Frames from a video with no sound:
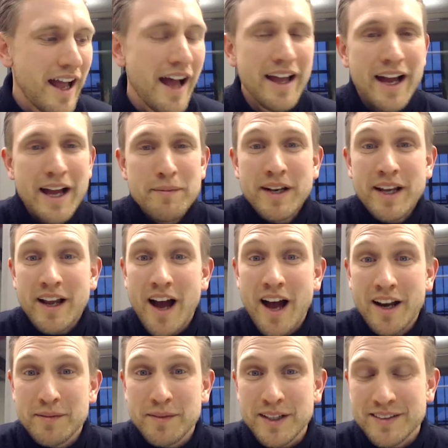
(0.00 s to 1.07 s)
I'm an
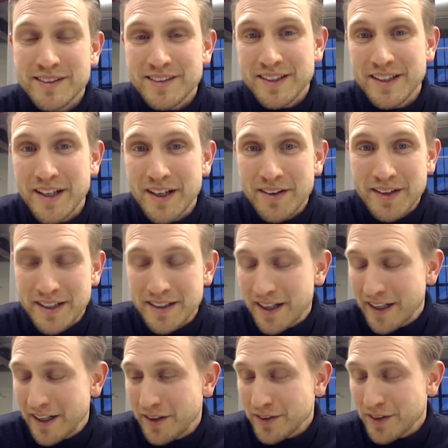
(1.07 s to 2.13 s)
economist, you know, and
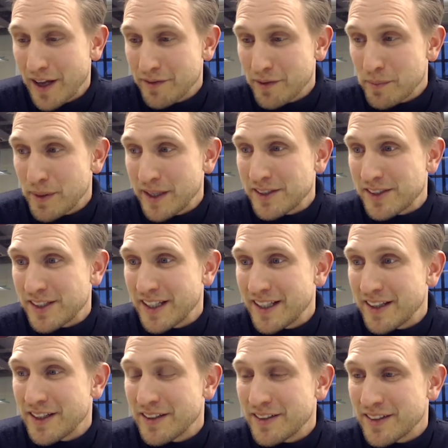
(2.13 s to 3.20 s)
I also have a PhD
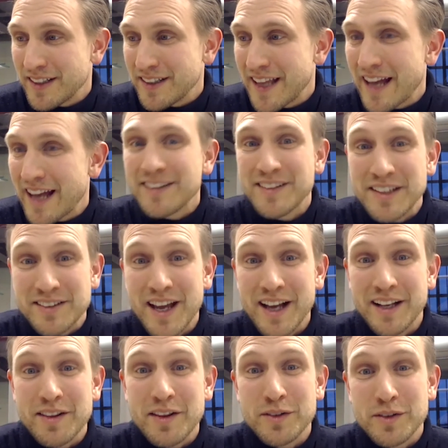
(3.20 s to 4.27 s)
in this, and that's
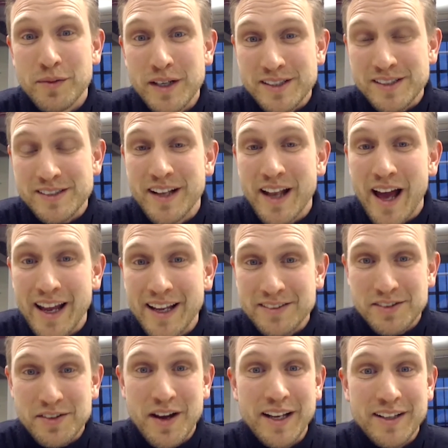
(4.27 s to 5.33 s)
exactly those questions that I
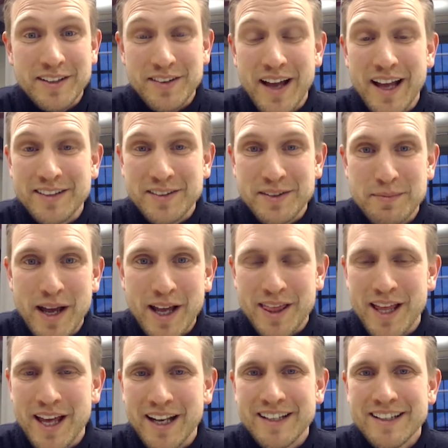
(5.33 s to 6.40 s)
tried to answer back
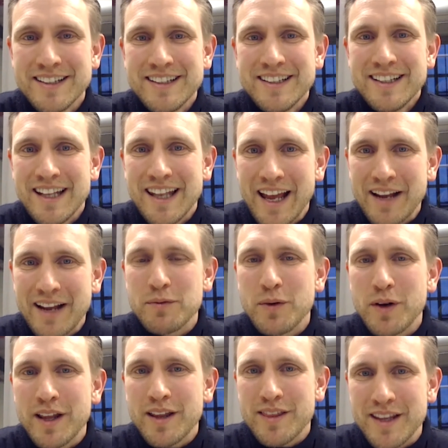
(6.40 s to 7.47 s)
then. Like,
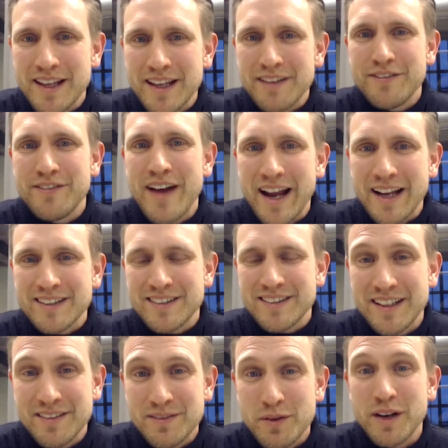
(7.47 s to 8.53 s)
what are the effects,
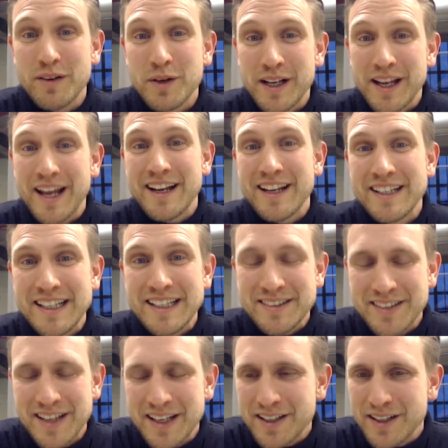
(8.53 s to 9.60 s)
and what kind of
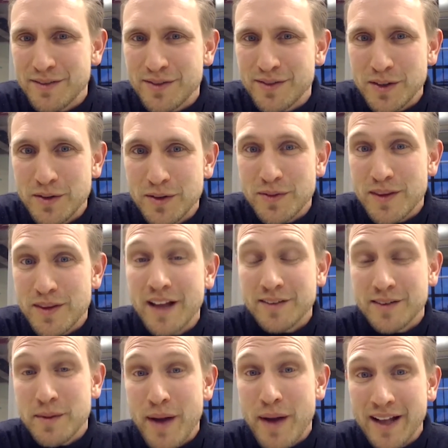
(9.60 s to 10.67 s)
incentives does
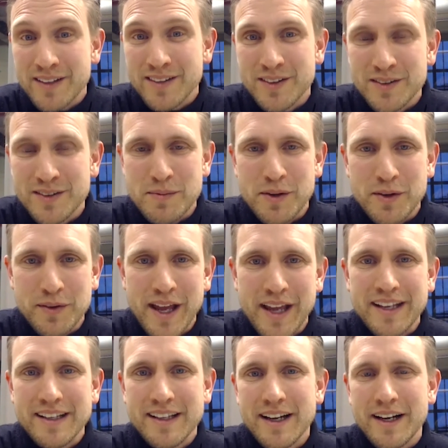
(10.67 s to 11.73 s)
the patent system create?